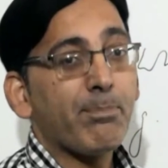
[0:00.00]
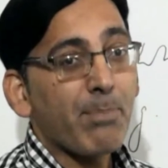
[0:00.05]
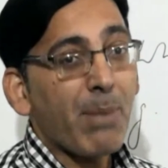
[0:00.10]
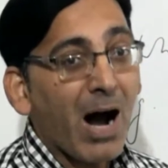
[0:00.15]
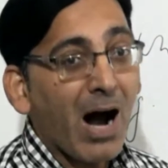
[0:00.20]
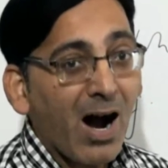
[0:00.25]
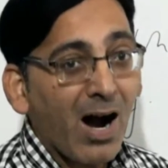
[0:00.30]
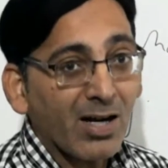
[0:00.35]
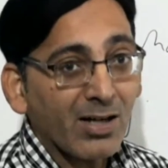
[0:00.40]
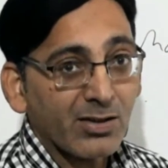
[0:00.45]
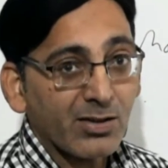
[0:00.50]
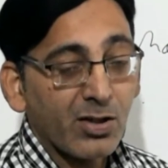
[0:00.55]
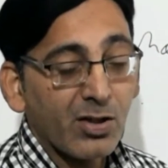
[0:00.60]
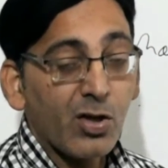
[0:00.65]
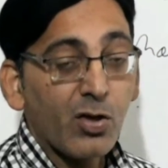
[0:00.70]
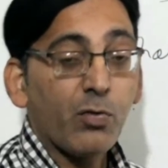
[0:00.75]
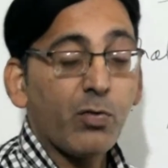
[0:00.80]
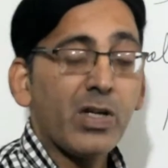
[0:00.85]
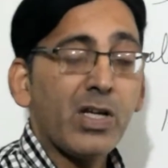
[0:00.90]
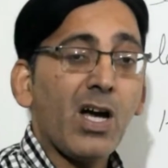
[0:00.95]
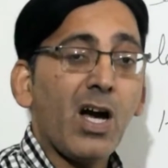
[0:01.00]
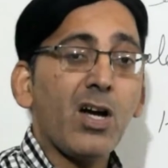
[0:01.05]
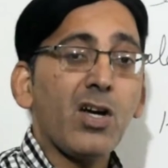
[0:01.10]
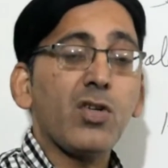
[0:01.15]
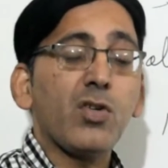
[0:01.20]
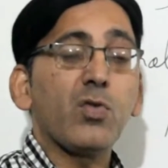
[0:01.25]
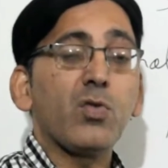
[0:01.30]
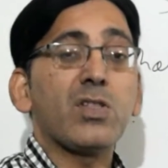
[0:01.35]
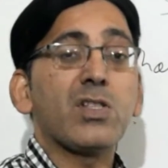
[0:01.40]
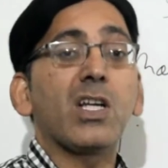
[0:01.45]
part, we are
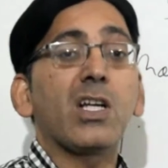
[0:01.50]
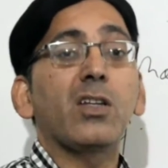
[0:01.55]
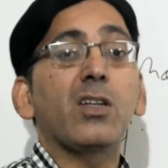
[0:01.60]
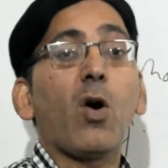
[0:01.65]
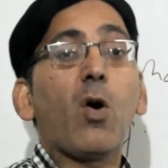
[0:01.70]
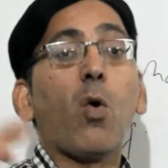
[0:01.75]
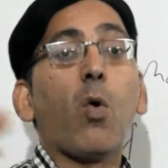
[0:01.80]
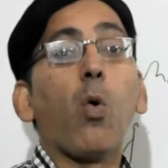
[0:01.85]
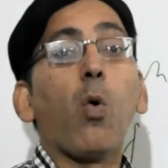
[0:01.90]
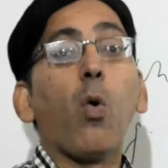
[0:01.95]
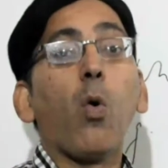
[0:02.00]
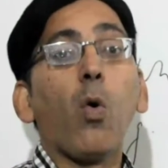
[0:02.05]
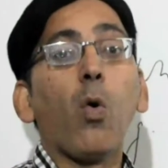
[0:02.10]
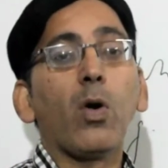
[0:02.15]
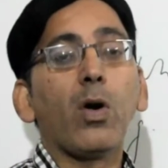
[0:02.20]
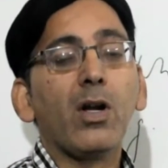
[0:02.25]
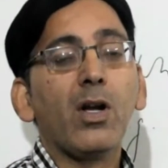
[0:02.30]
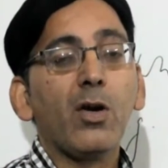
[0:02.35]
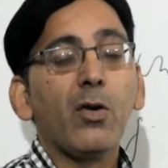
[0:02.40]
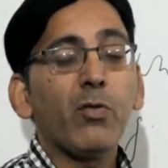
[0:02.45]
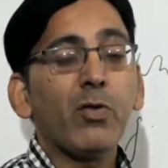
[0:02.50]
using the whole.